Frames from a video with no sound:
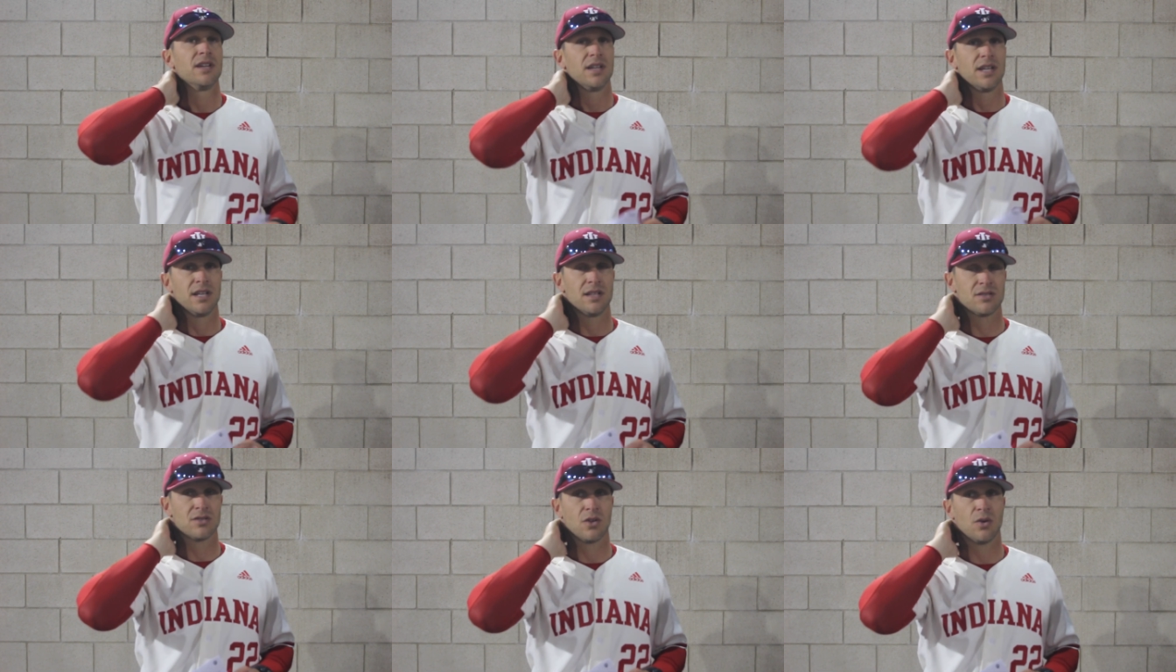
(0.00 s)

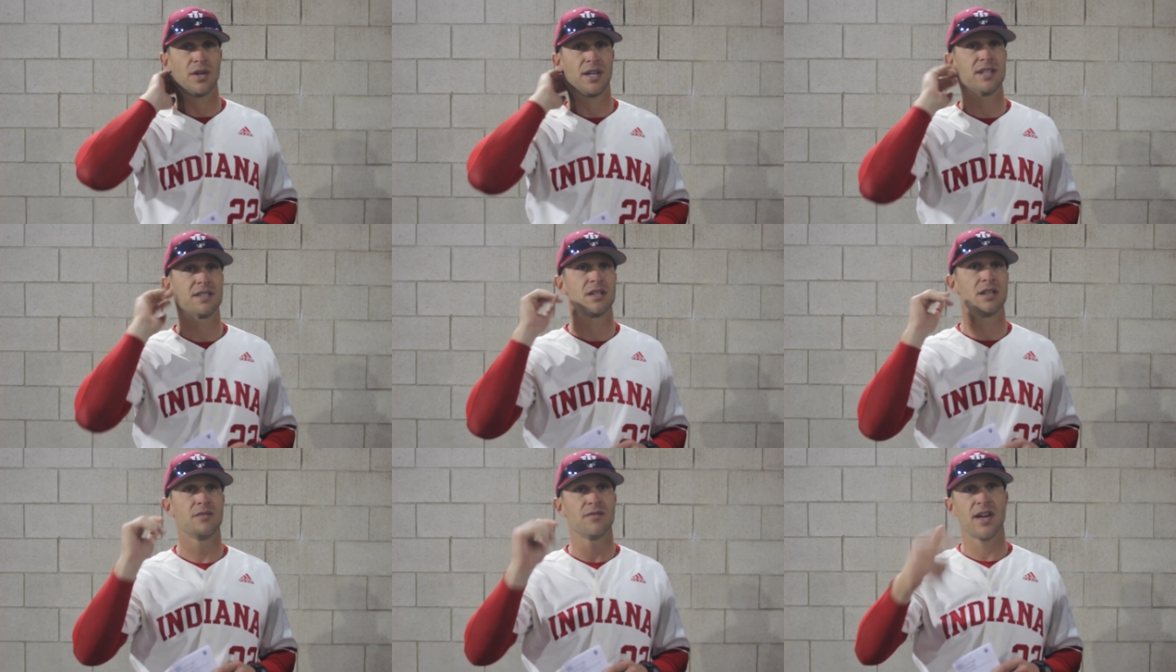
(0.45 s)
And so
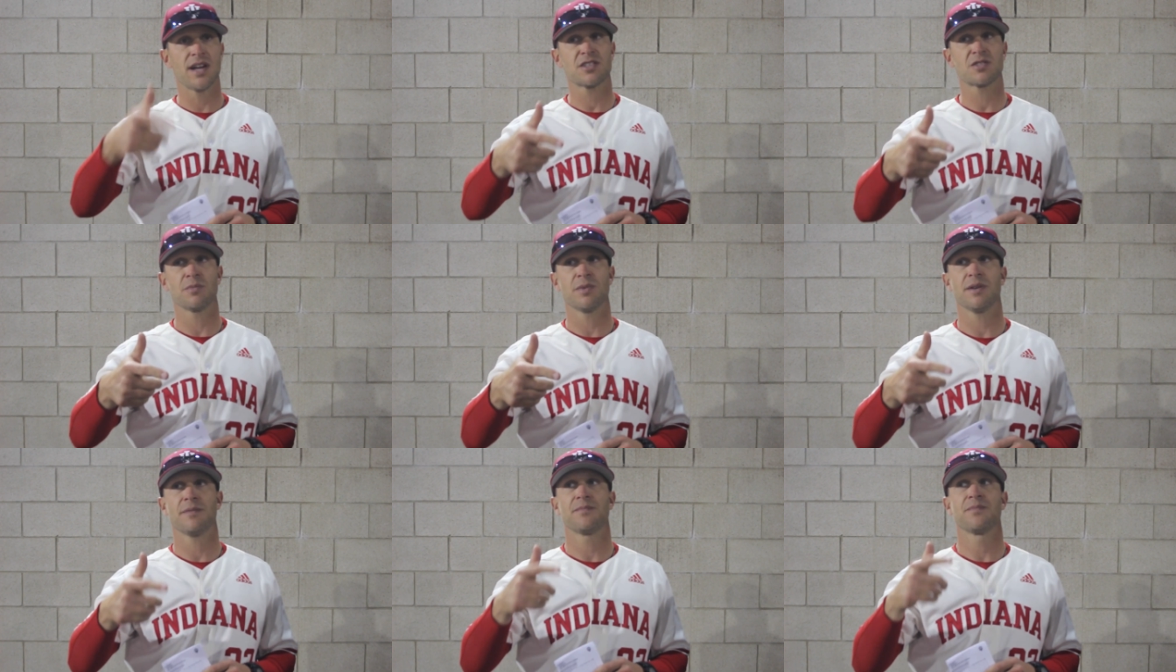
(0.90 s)
his
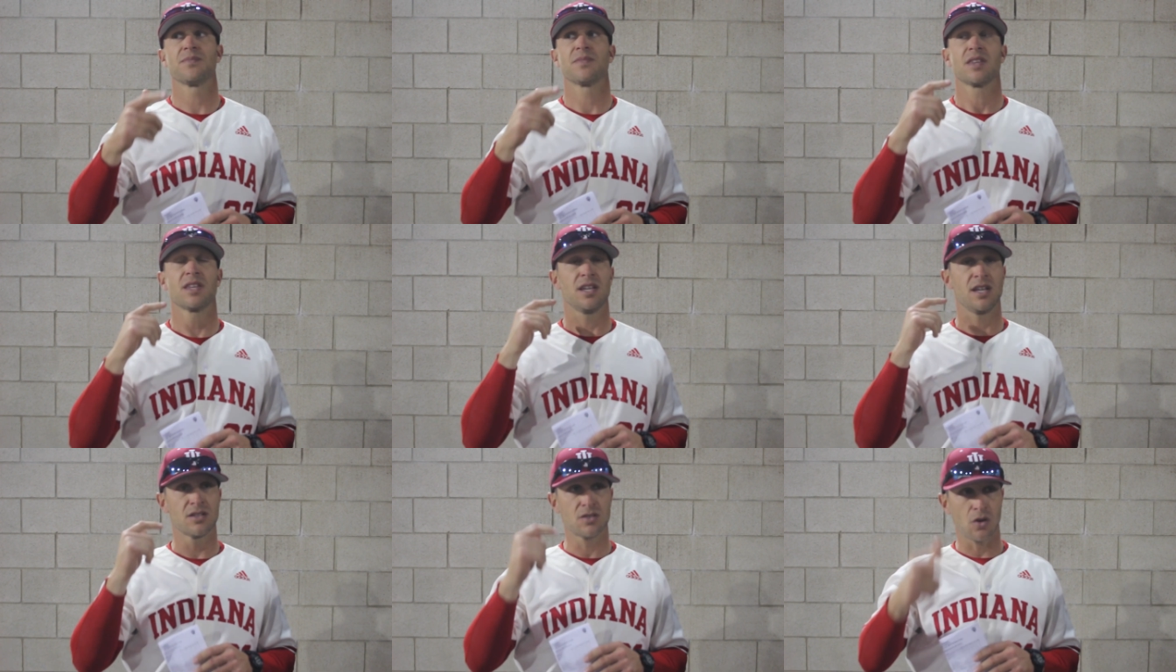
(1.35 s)
investment,
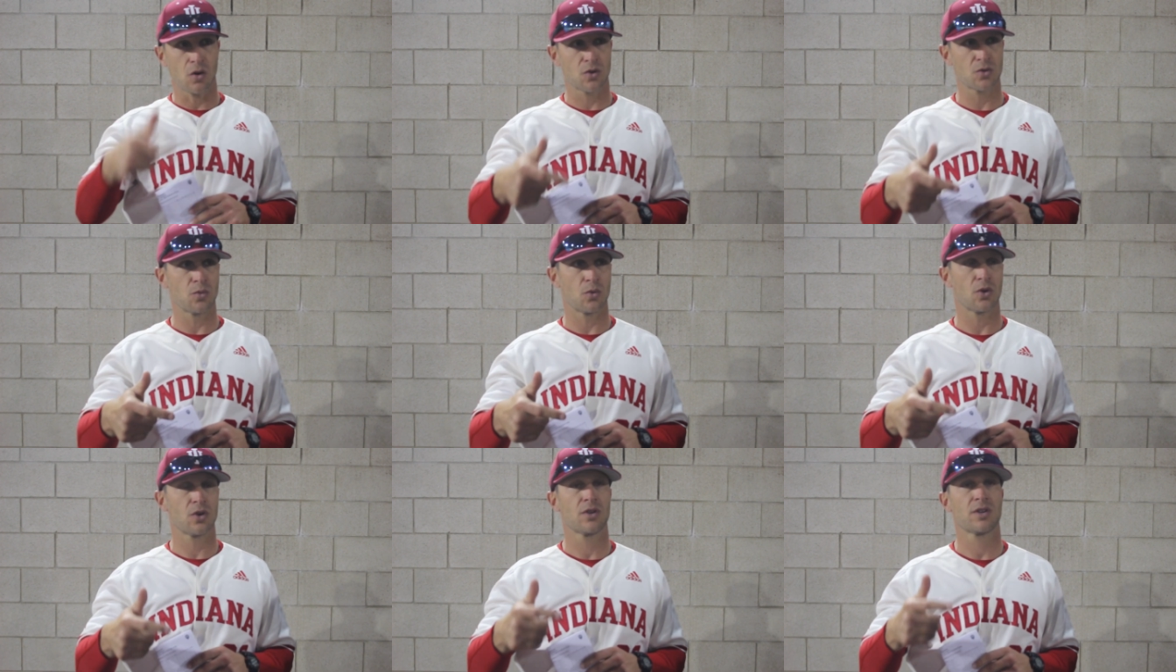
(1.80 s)
his
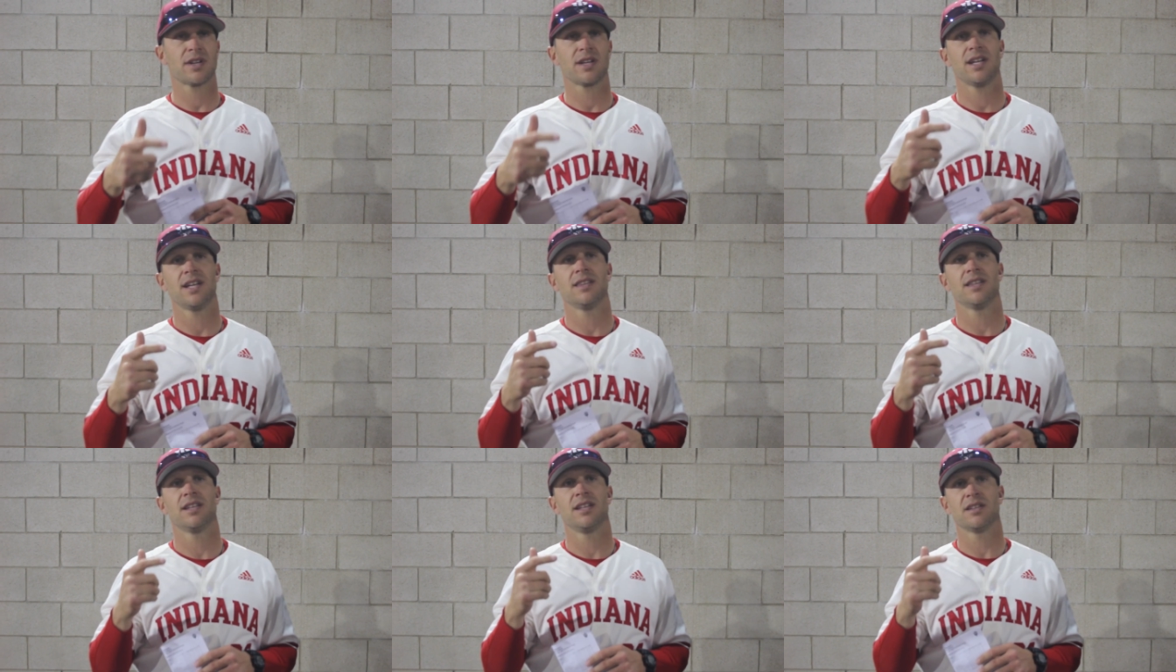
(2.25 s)
hard work,
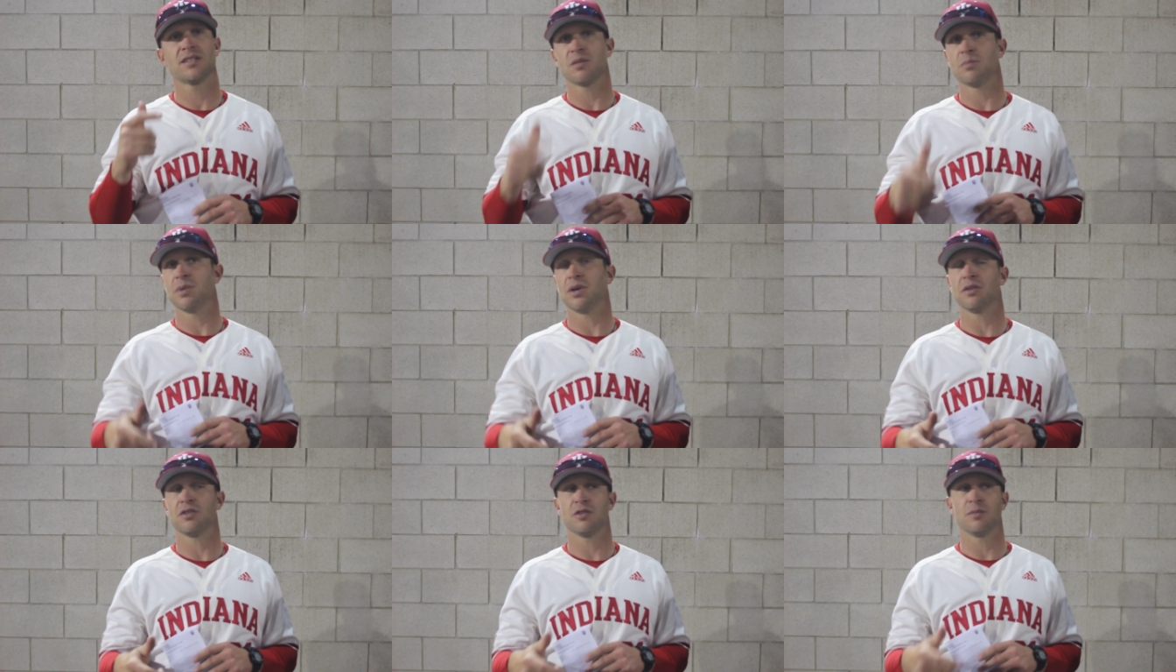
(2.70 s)
and then his
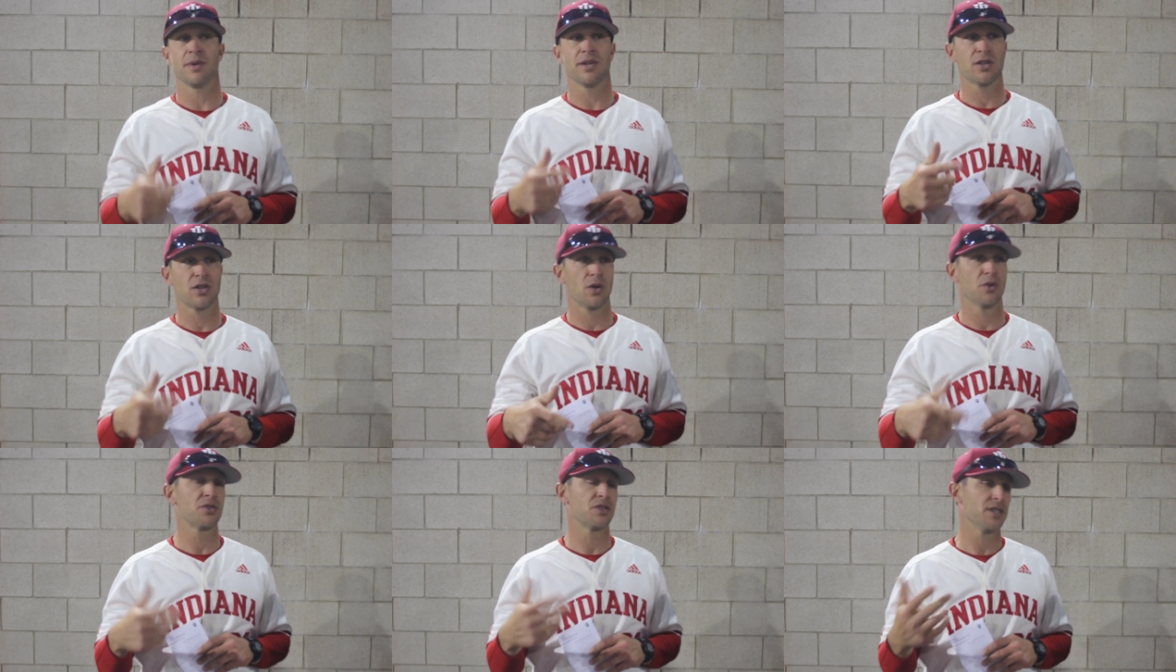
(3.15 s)
ability to be
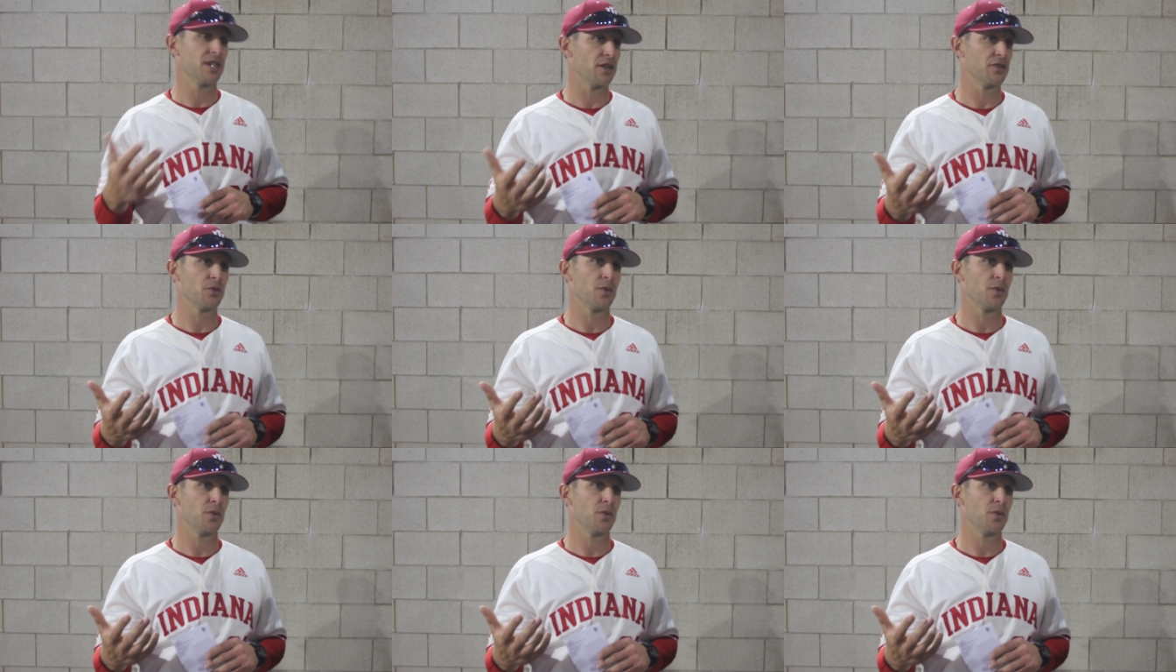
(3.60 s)
coached and held